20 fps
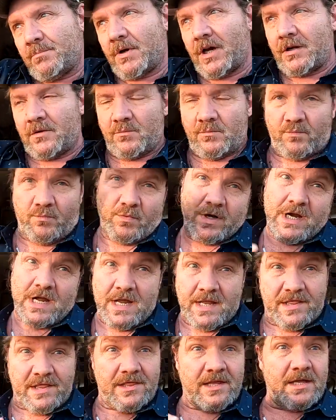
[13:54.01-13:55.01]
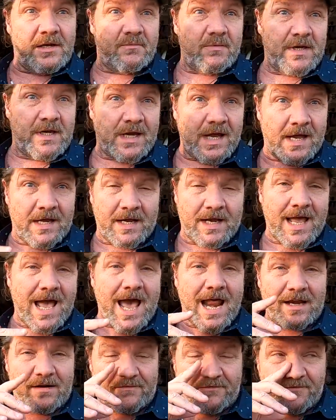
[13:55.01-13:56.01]
But we think we kind of
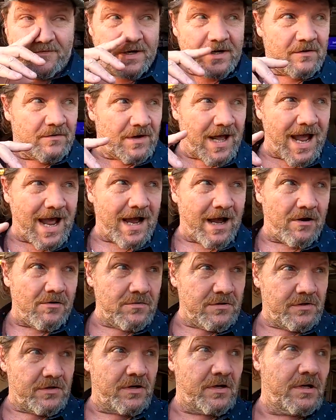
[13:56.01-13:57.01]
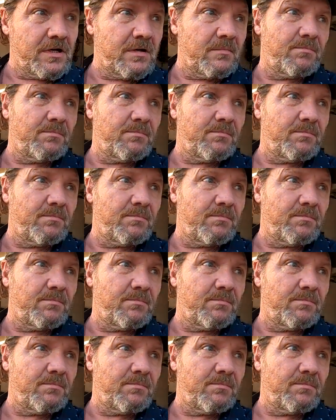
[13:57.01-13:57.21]
got it figured out,